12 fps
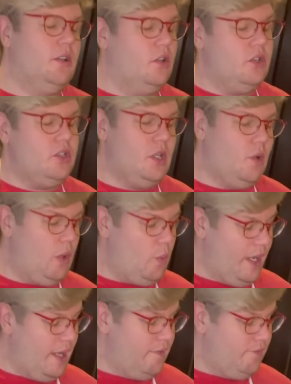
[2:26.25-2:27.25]
or so
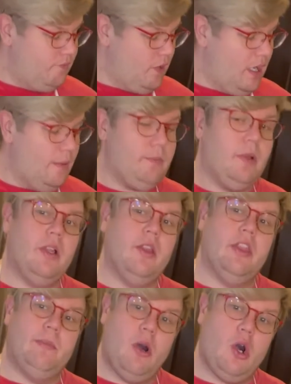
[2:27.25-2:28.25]
away from the
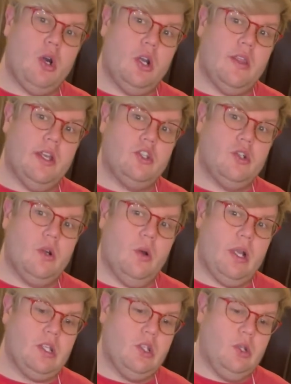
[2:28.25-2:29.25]
party that you're going
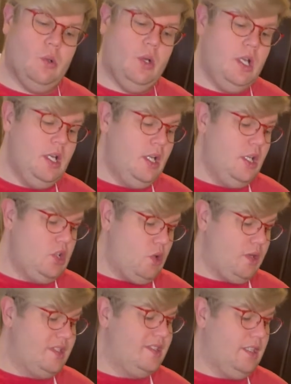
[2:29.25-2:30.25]
to. You can
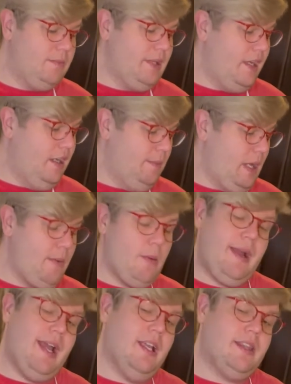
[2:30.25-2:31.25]
stick them down in a paper
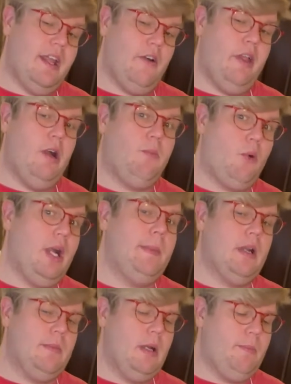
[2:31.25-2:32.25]
bag. That'll help ripen
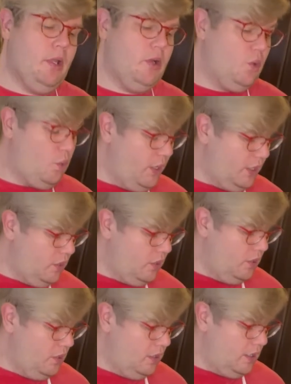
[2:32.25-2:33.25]
them up a little quicker.
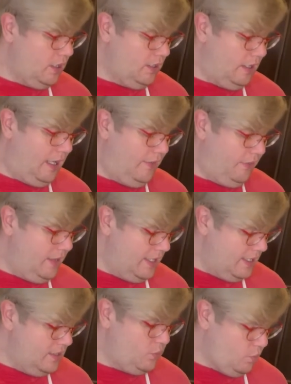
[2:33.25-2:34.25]

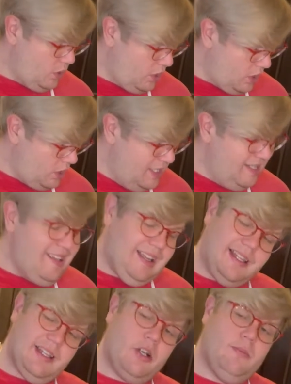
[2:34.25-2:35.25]
These were a
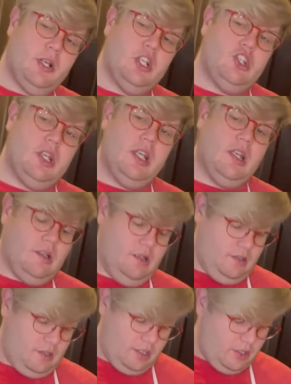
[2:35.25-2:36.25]
little mushy,
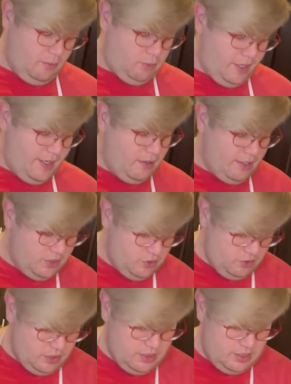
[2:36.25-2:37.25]
a little brown, as you
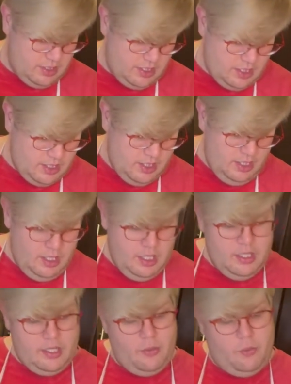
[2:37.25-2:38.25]
can see.
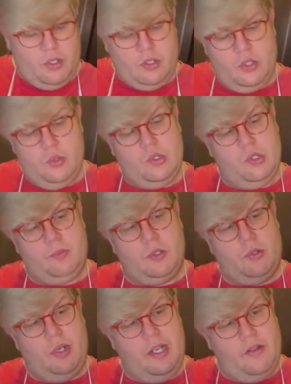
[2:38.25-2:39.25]
They weren't too super
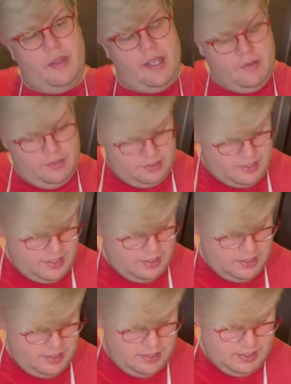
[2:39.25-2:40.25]
green on the outside,
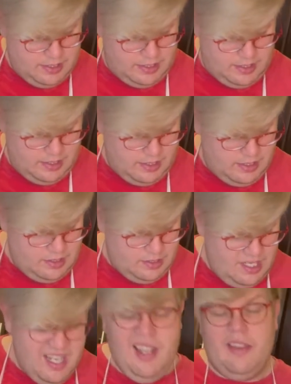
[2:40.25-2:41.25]
and
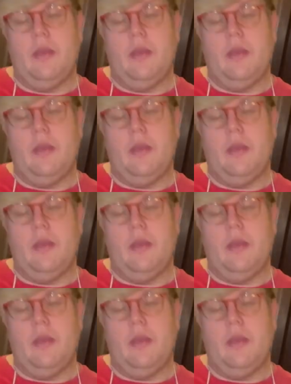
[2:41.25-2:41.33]
they